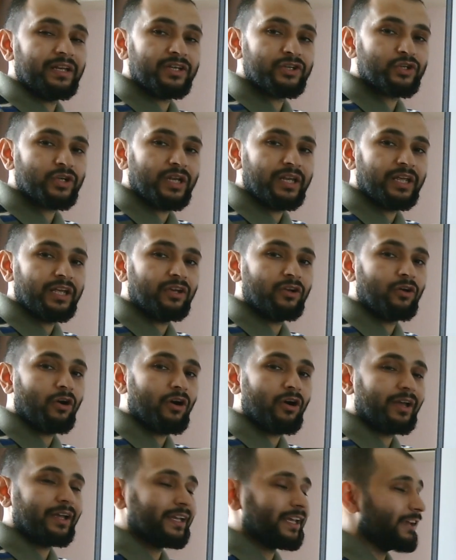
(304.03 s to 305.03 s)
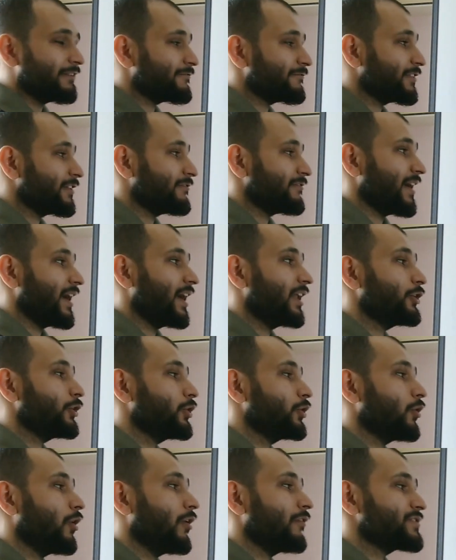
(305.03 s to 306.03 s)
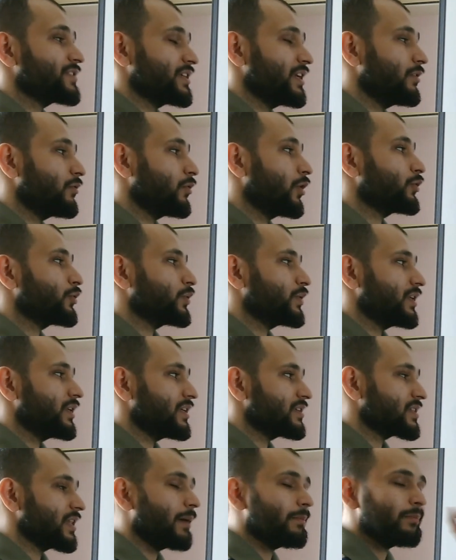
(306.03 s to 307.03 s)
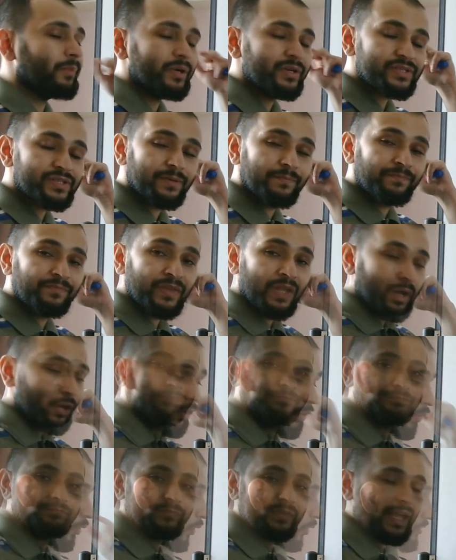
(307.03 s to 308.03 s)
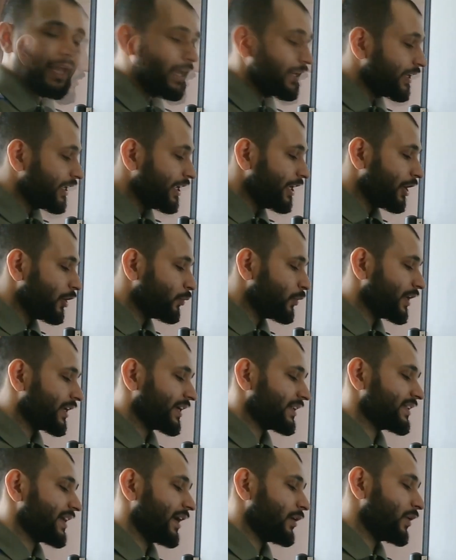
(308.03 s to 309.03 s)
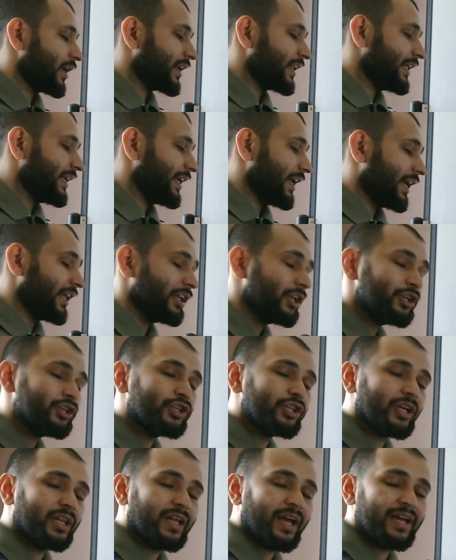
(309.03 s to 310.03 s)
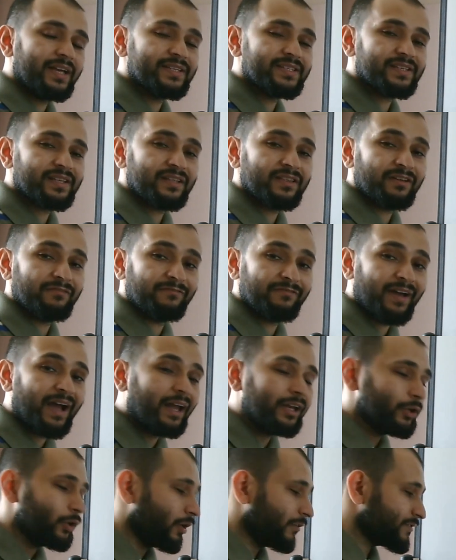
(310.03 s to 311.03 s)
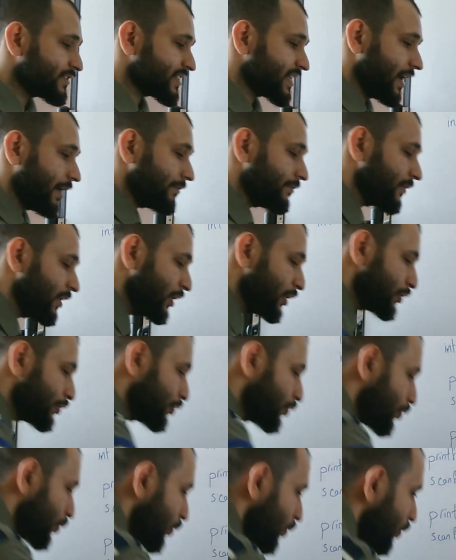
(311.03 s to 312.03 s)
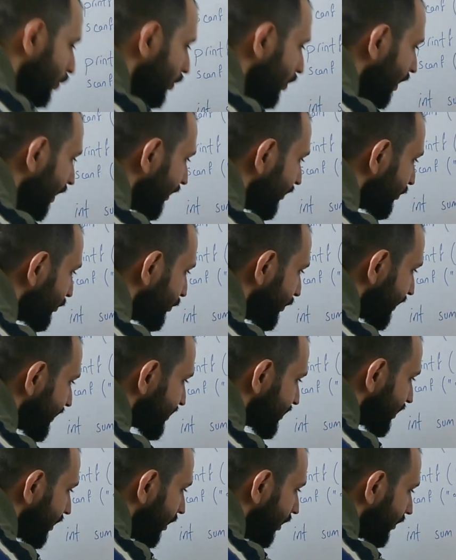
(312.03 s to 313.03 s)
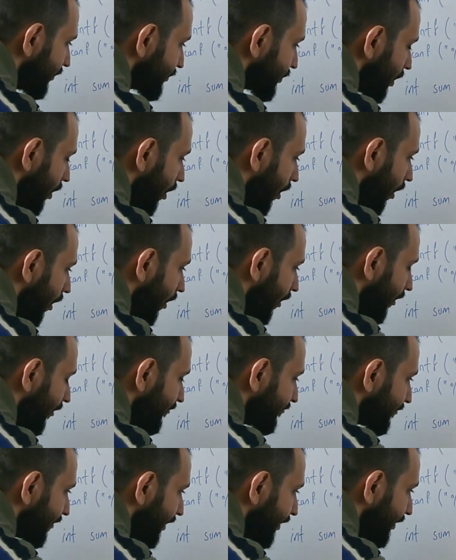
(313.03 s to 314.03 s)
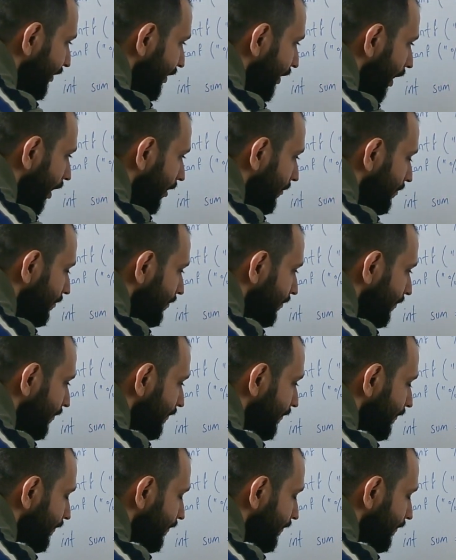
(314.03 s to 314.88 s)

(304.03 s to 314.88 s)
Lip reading: initially give the value of 0 to these numbers, and here we can directly initialize the value of sum to the result of num1